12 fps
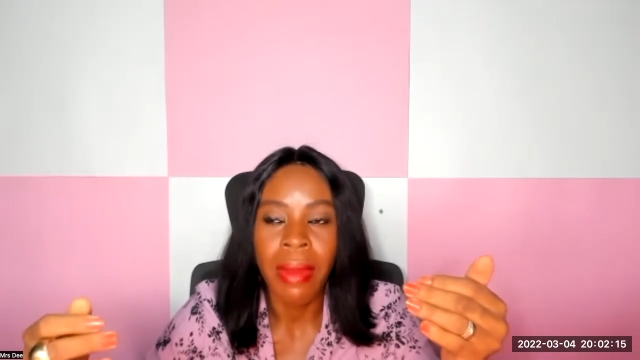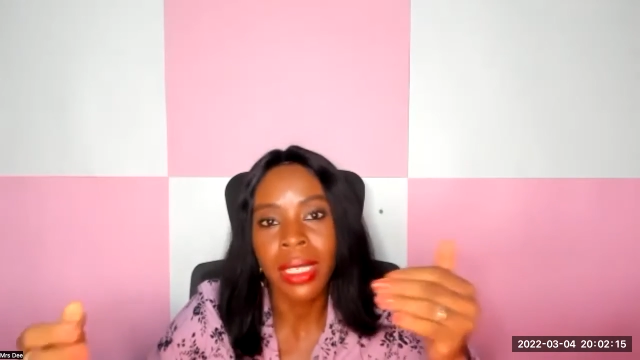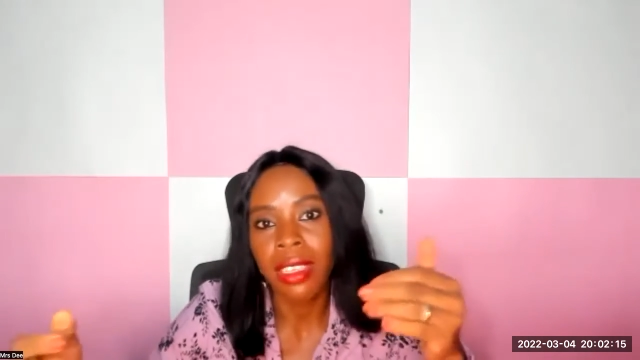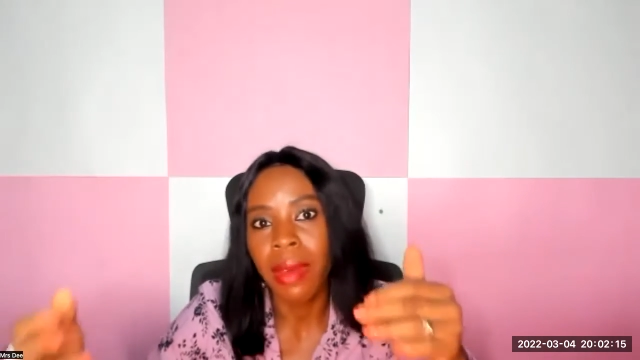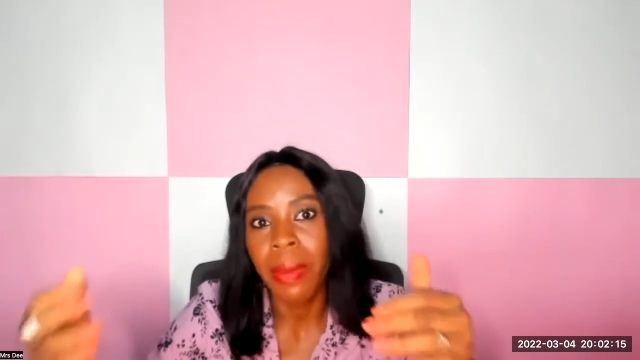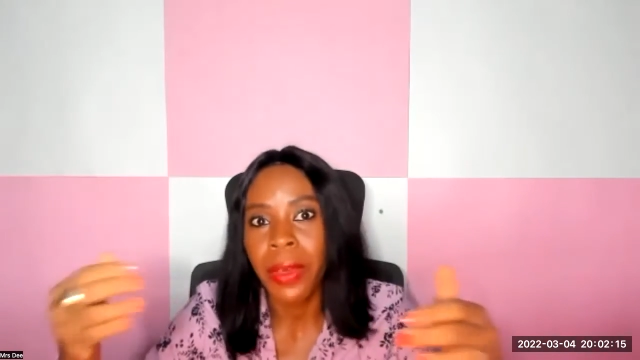
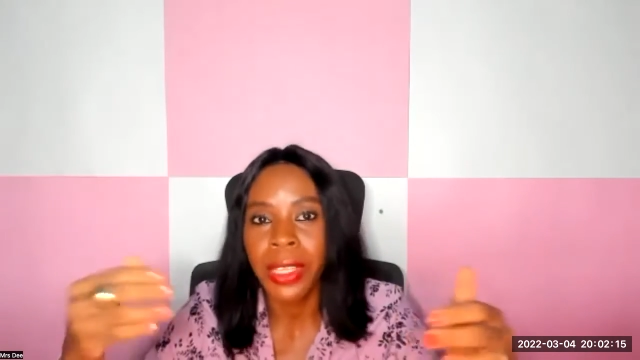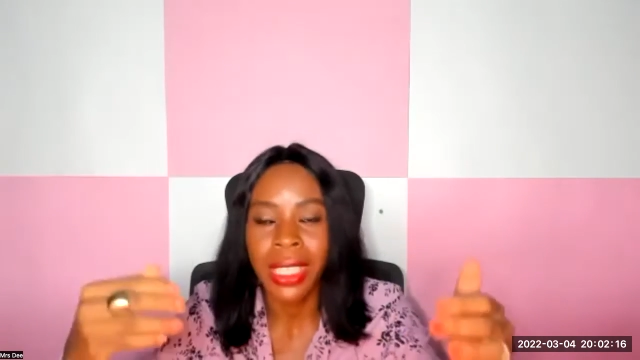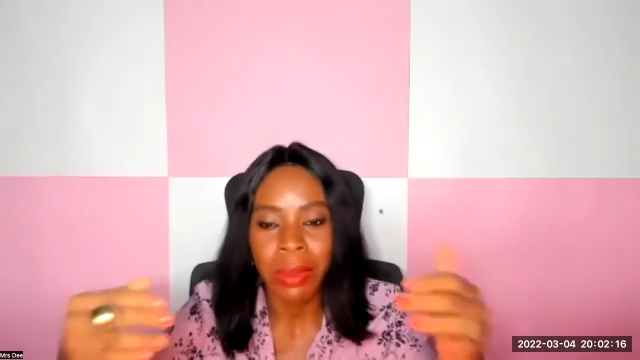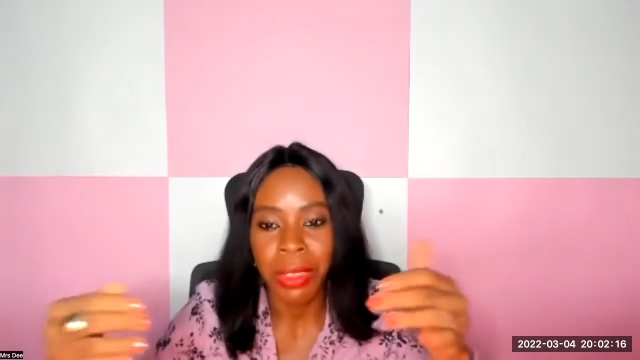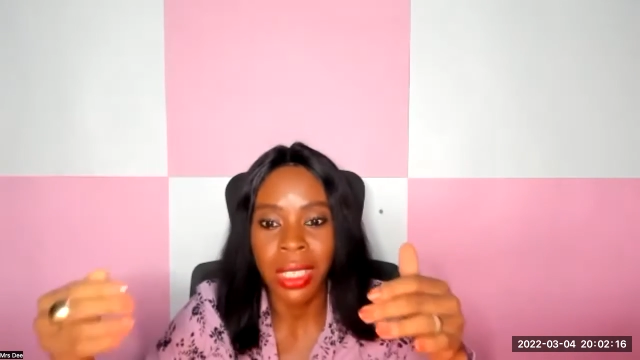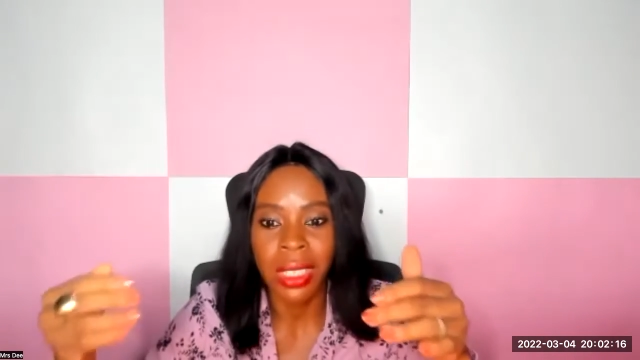Imagine if my
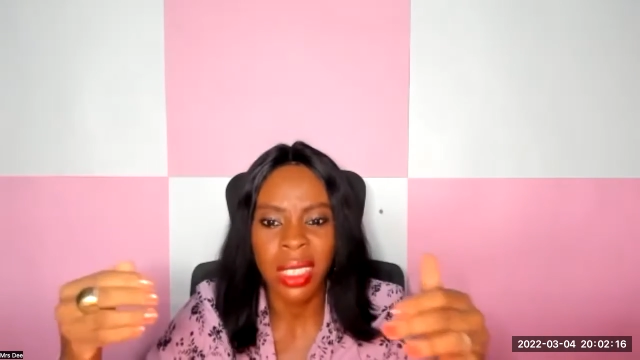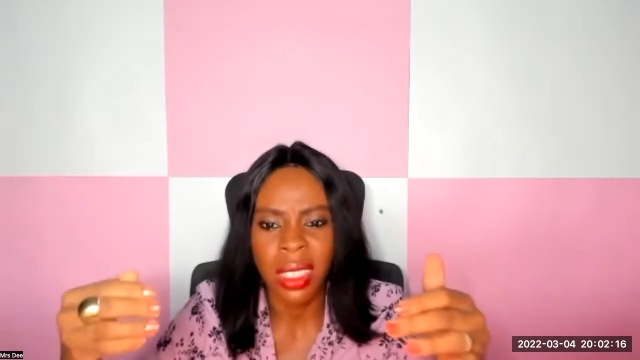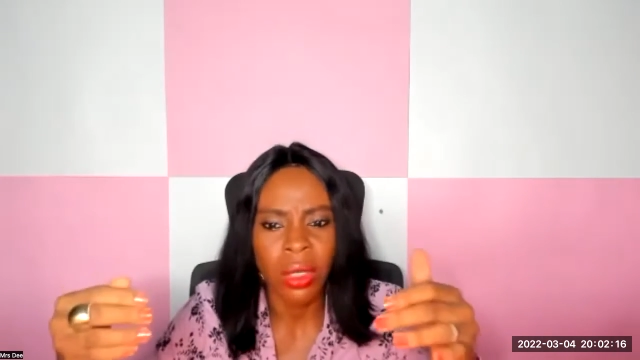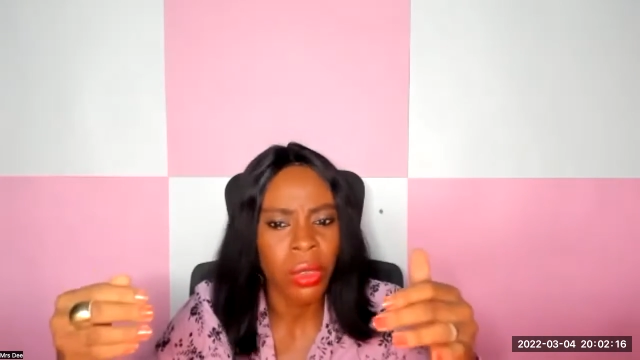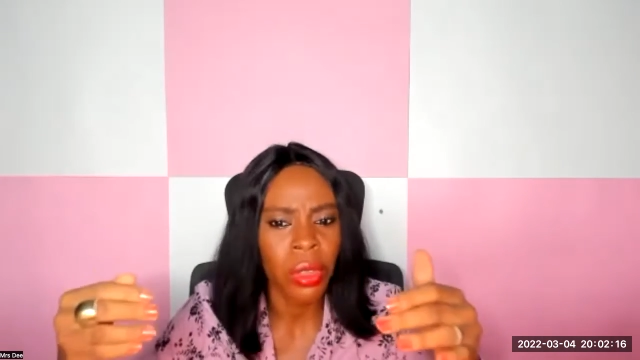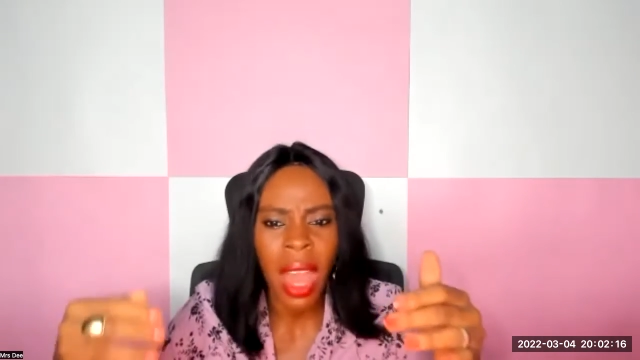parents had been,
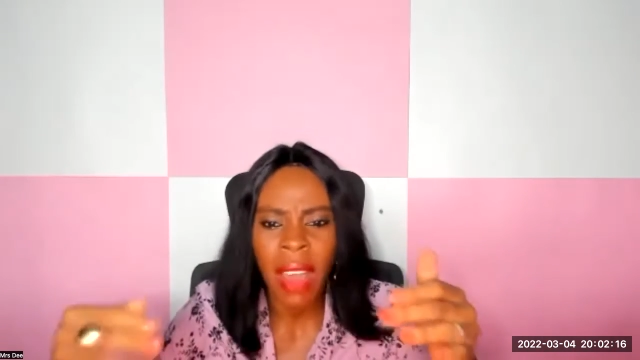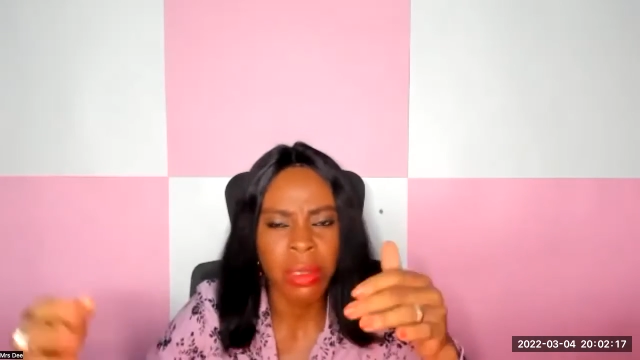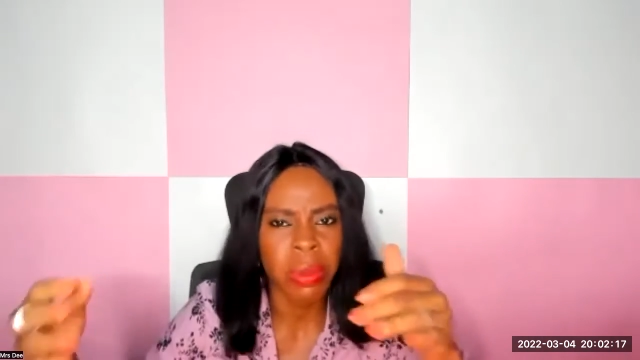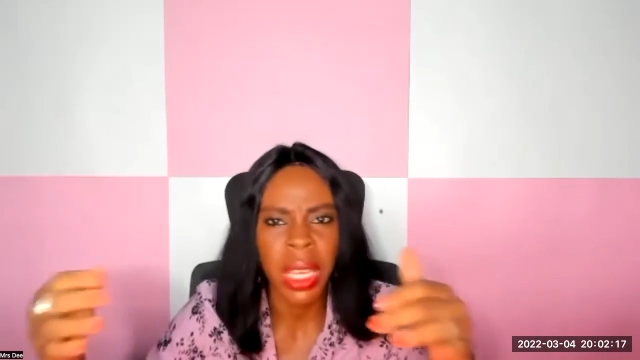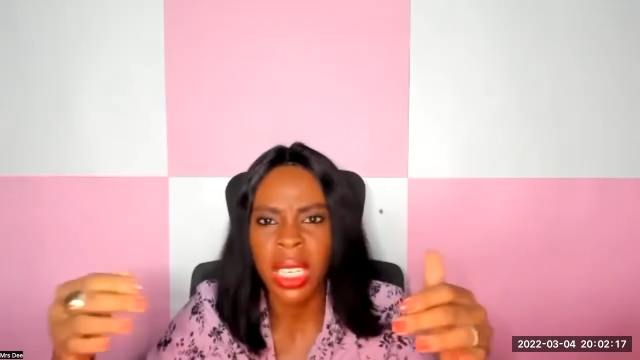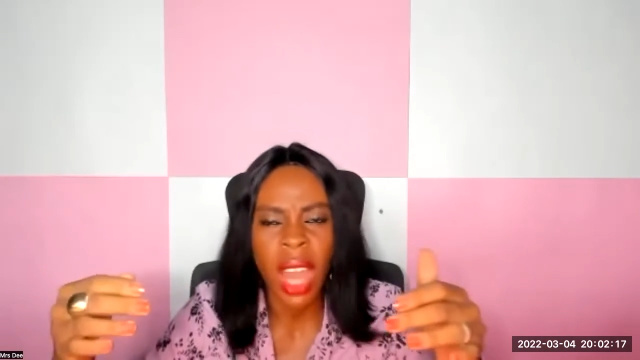you
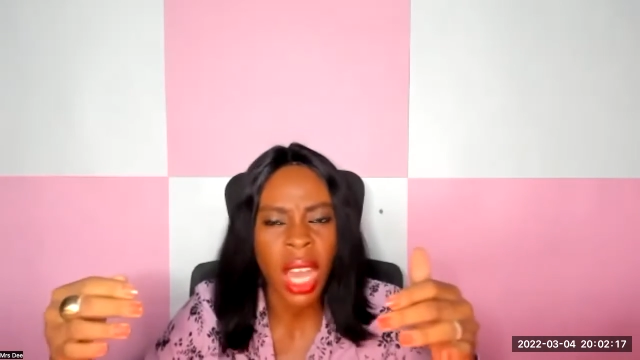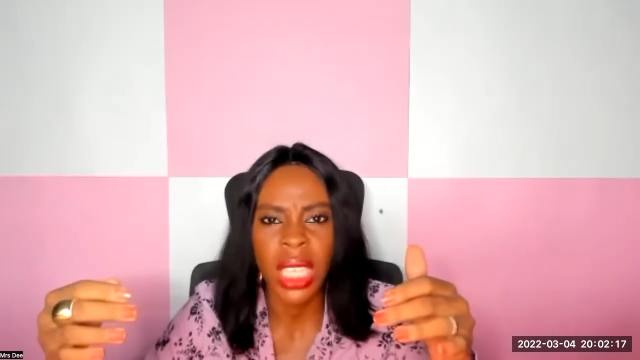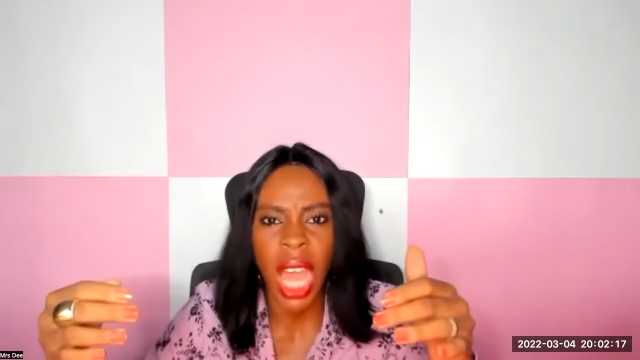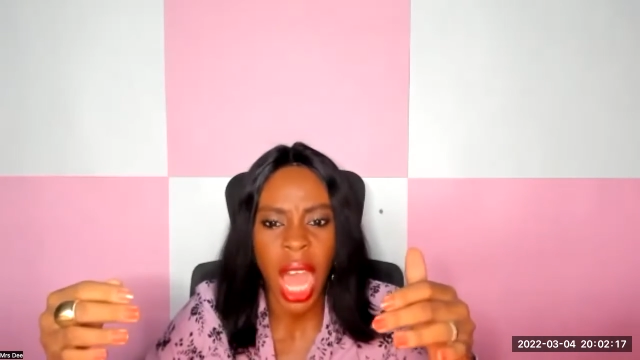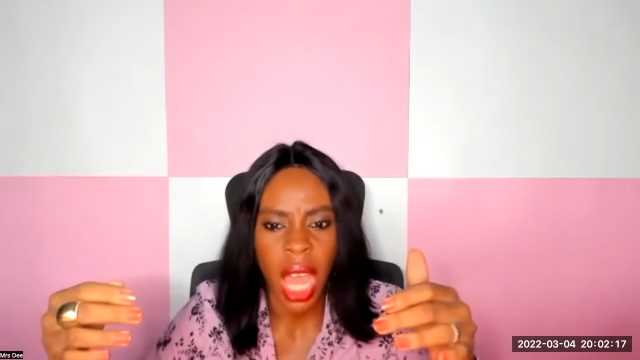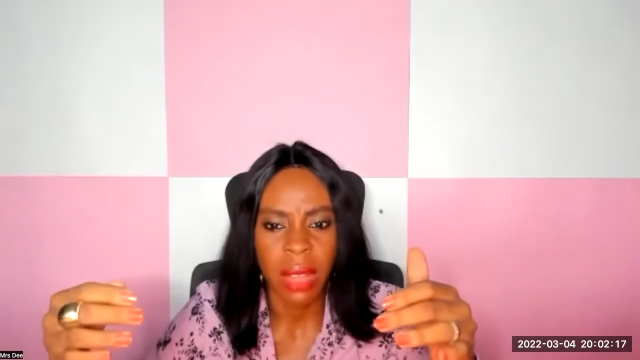have to be a
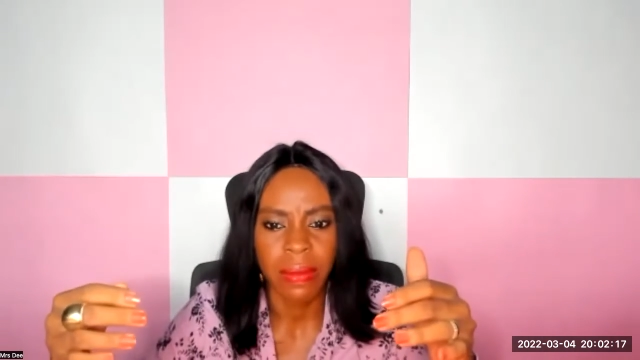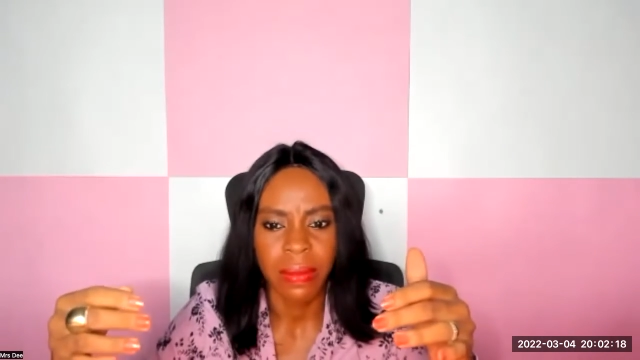doctor.